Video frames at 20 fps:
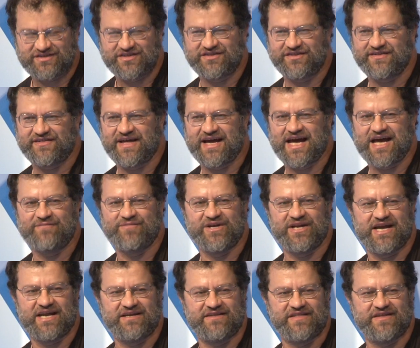in the lab and
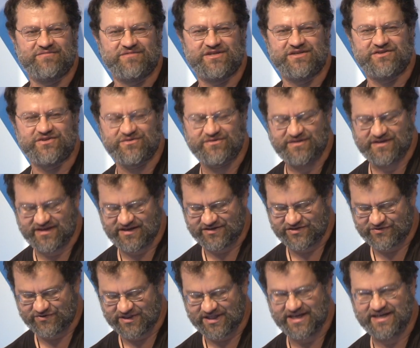getting them to do
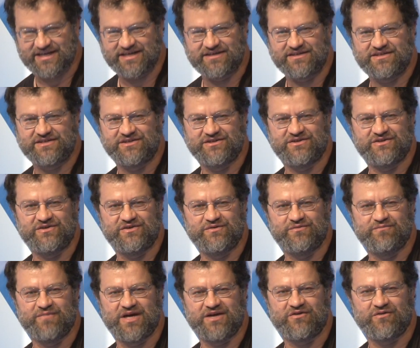things related to
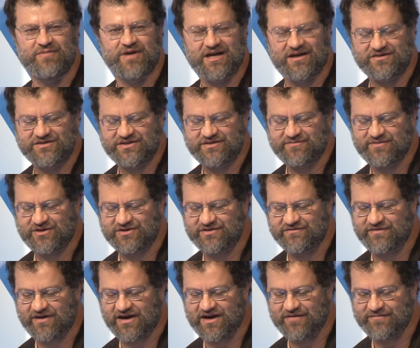microbiology of the built
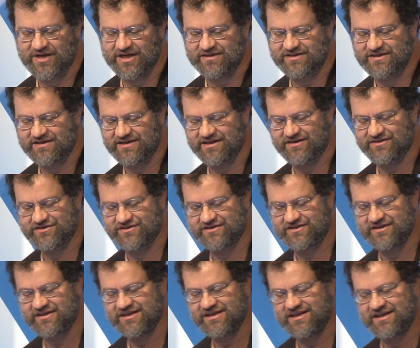environment. Here's
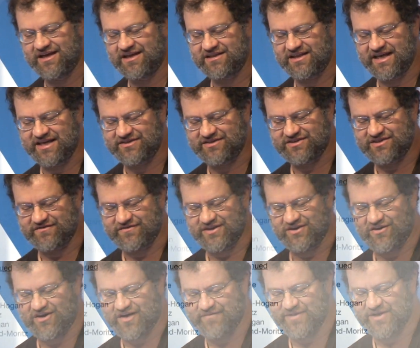a list of the
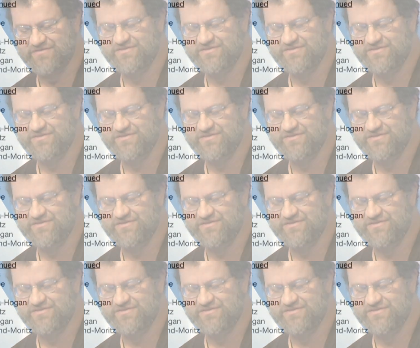army of